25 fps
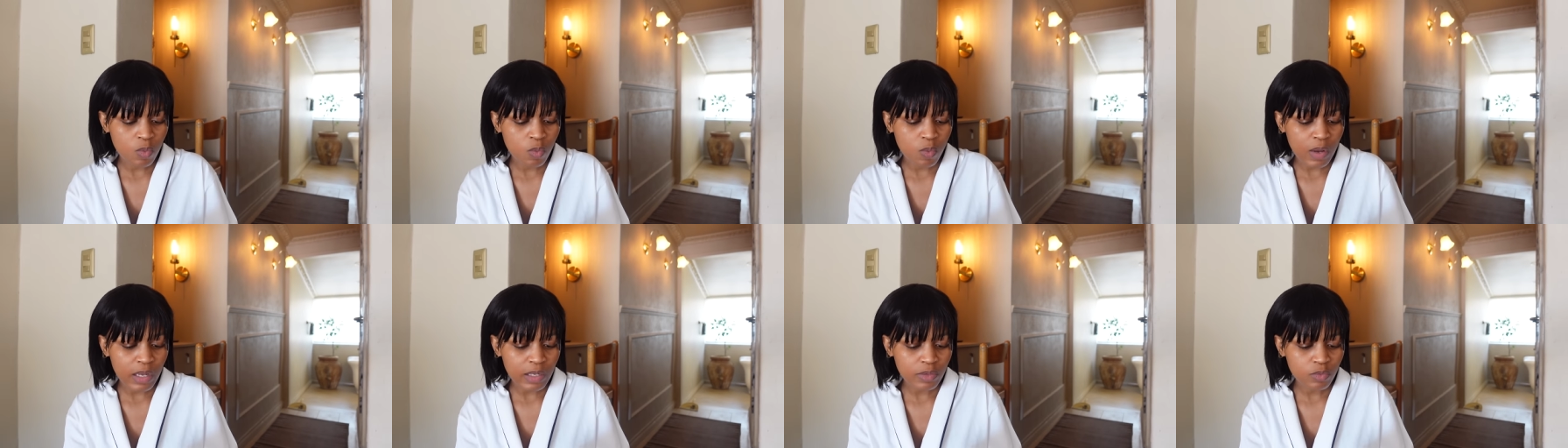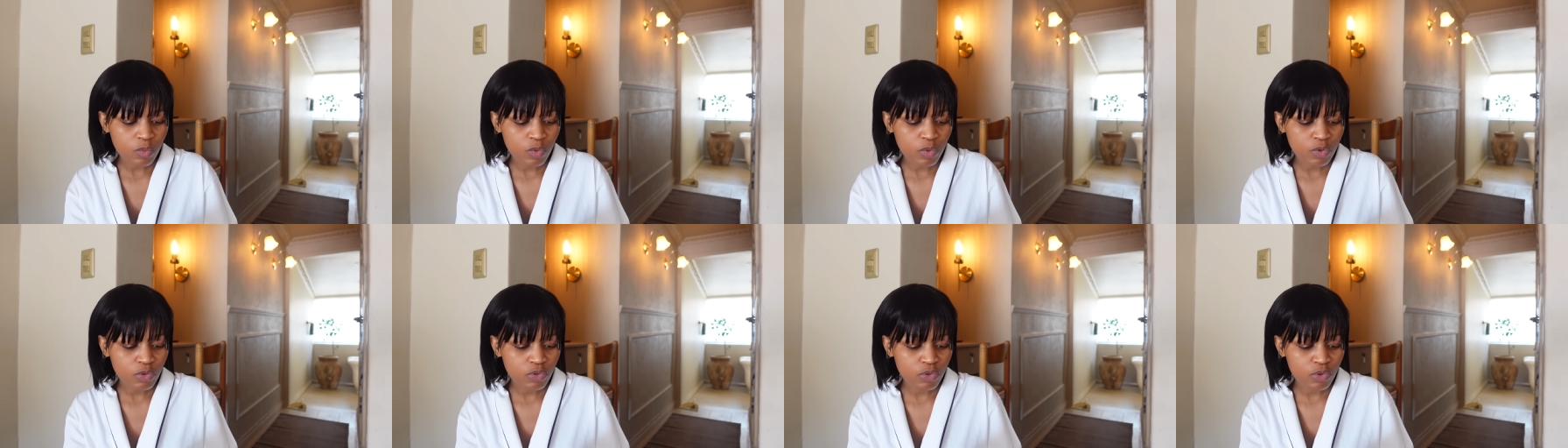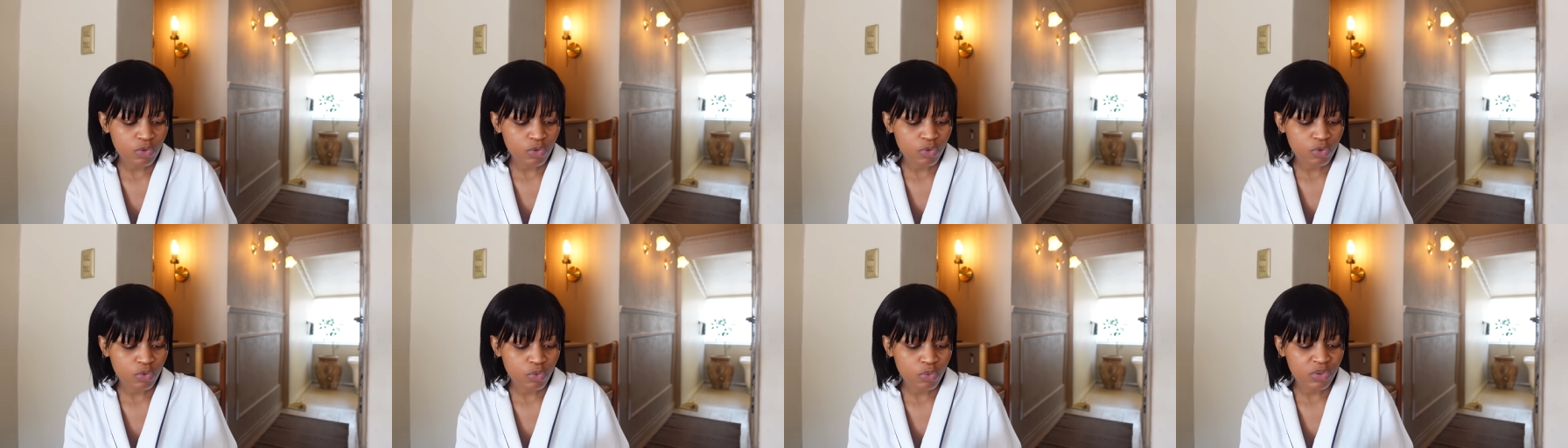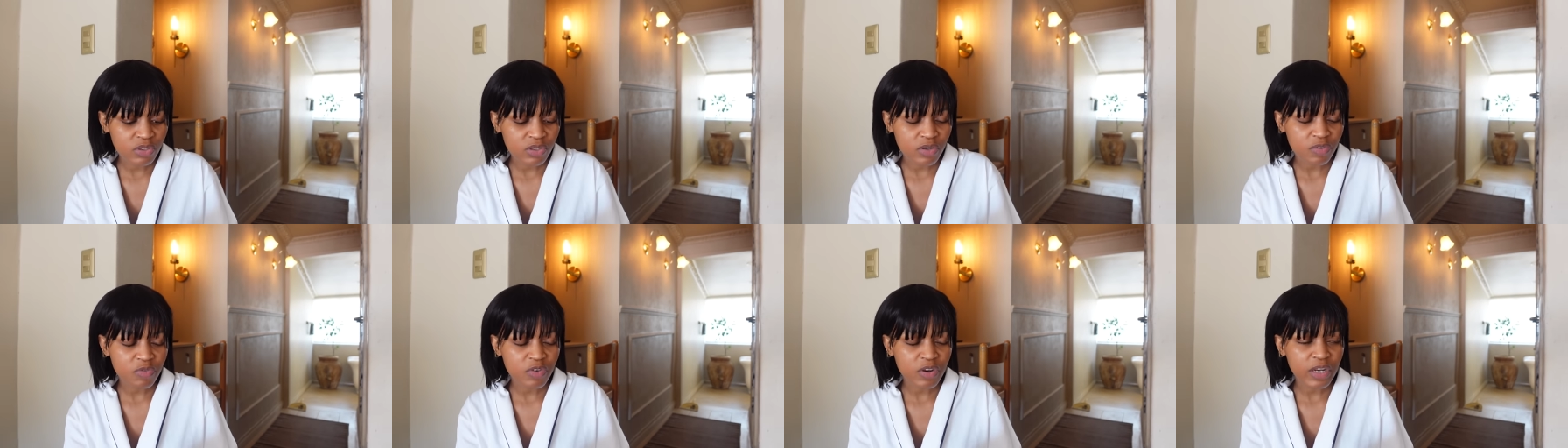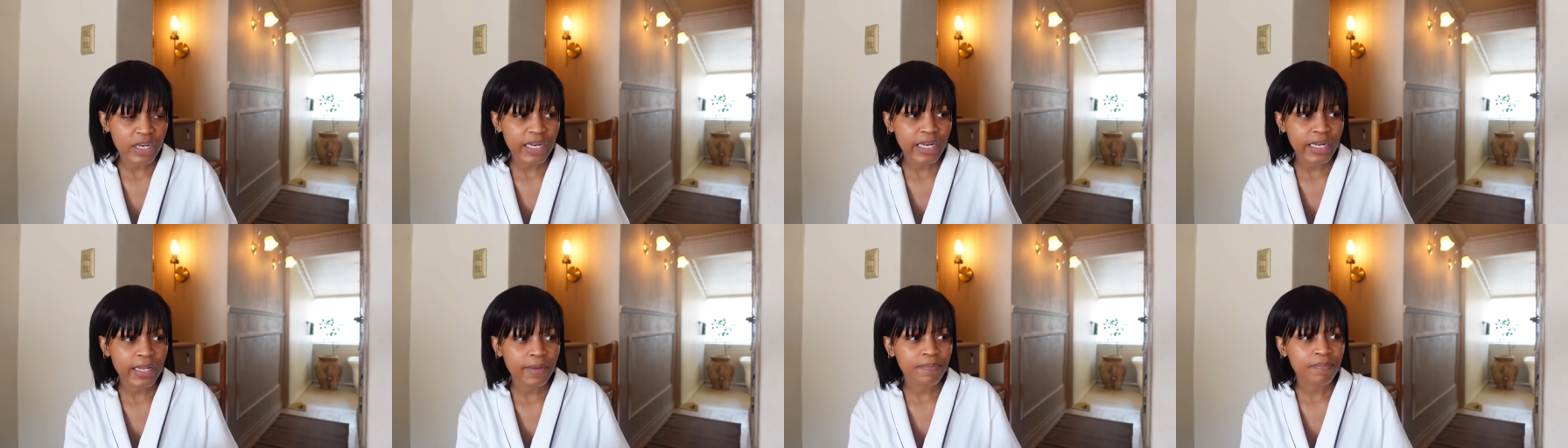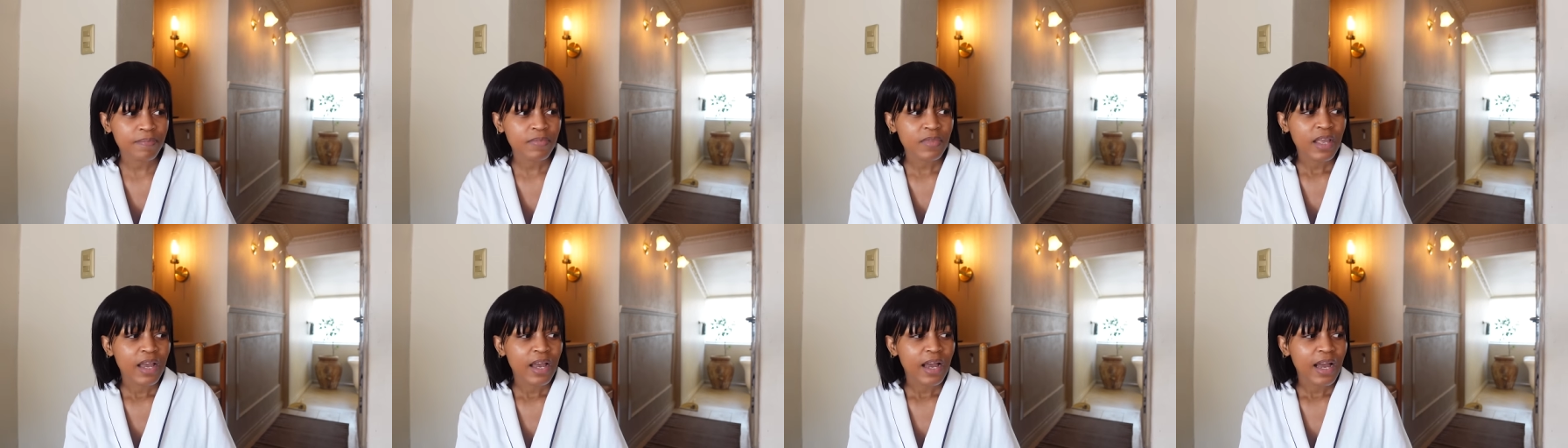what would you do
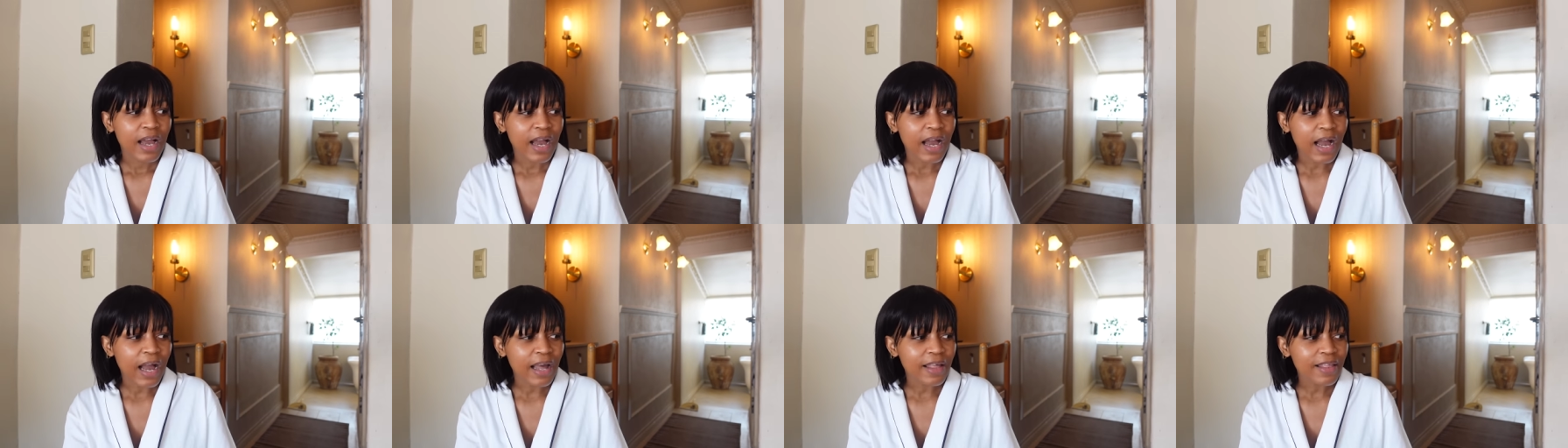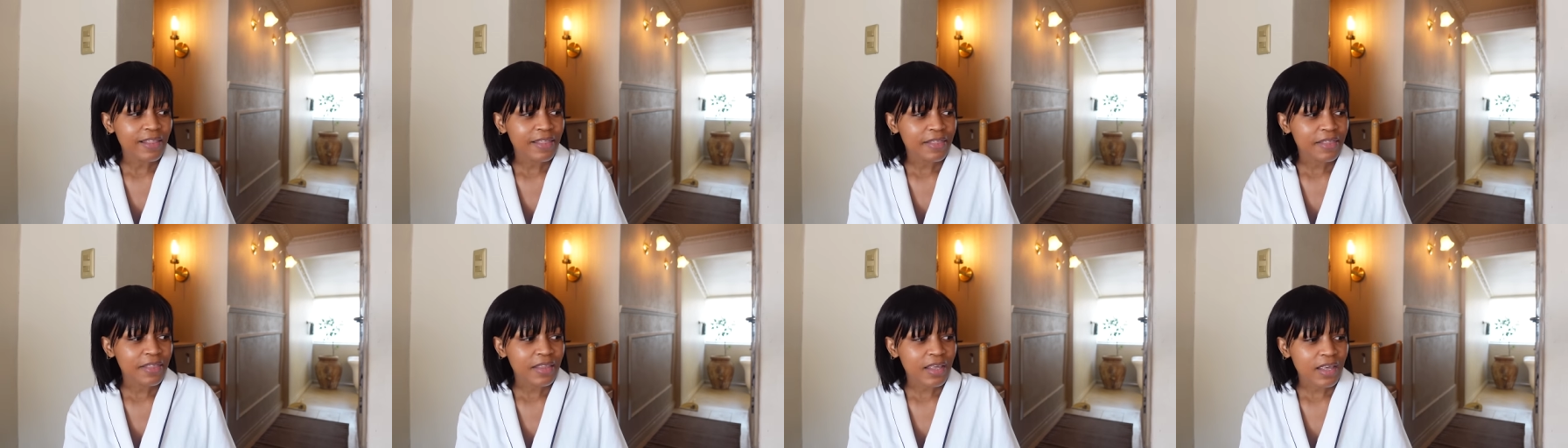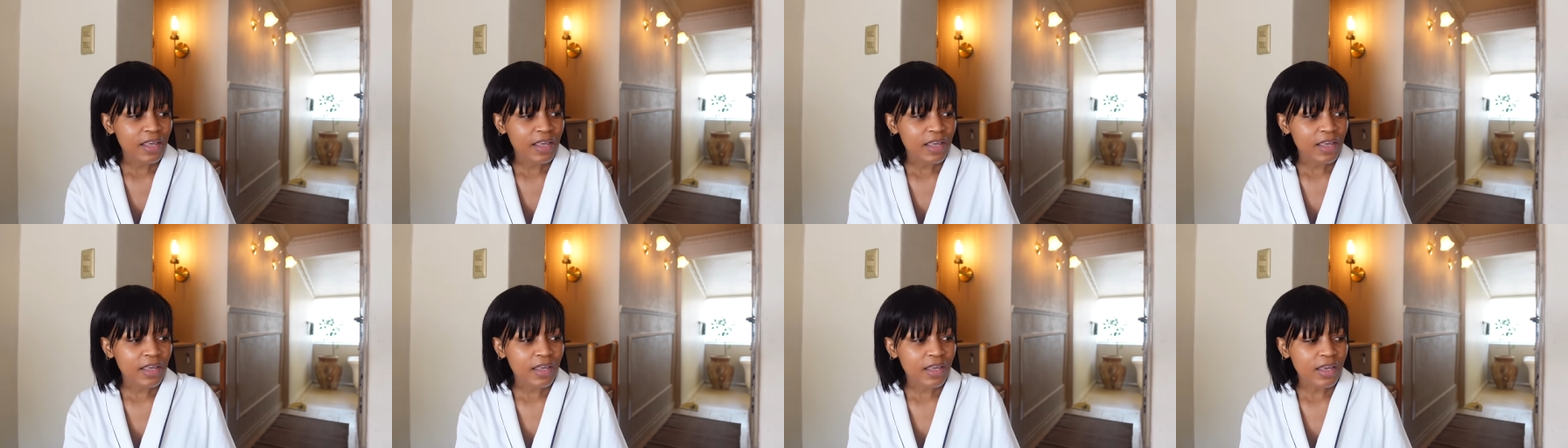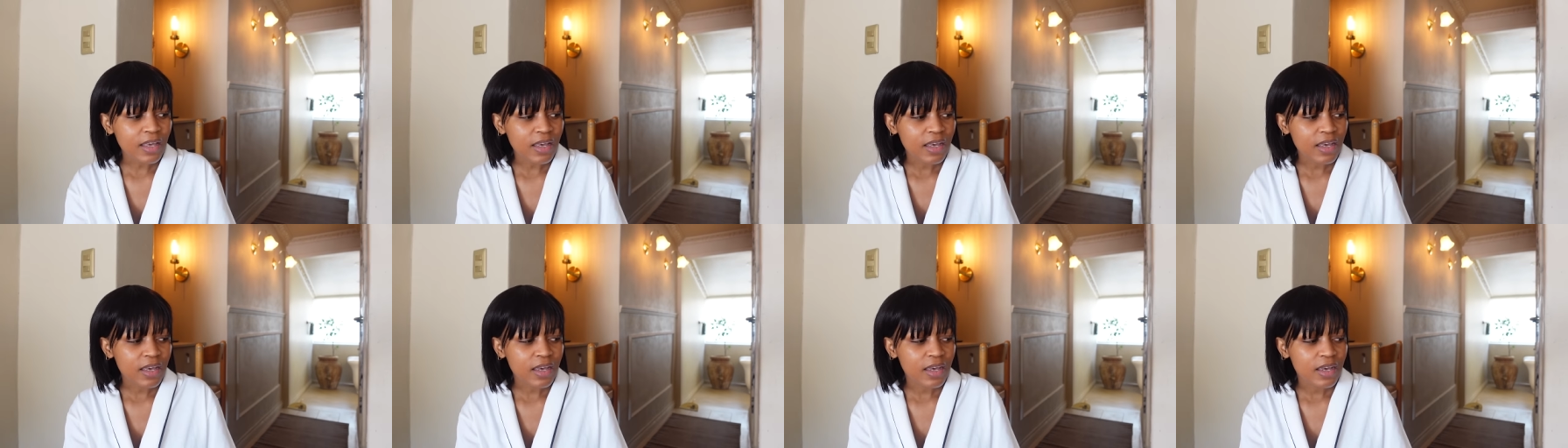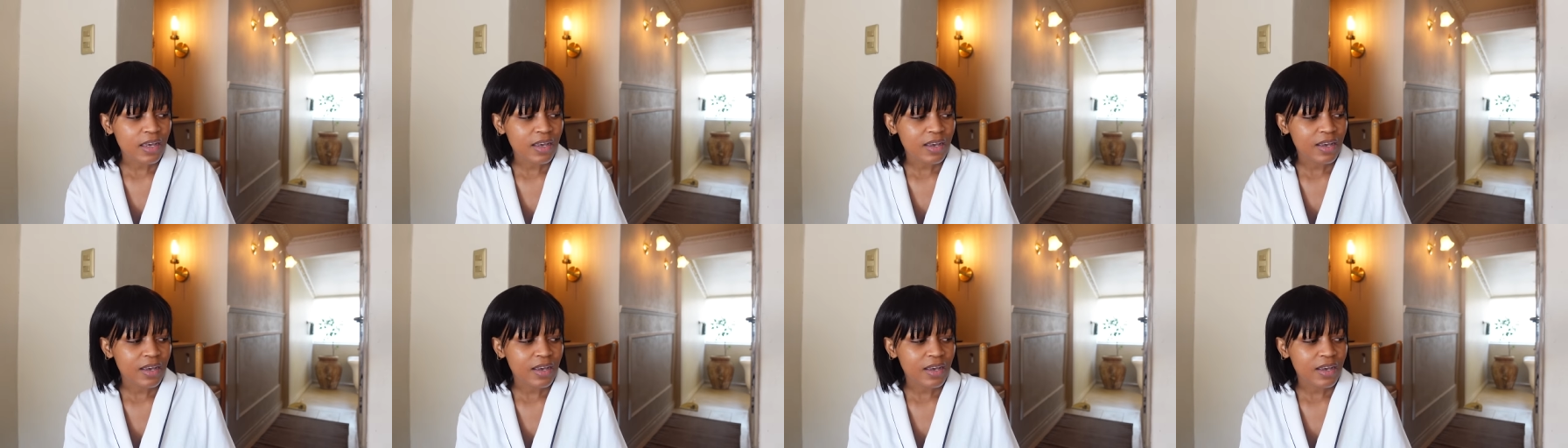differently I think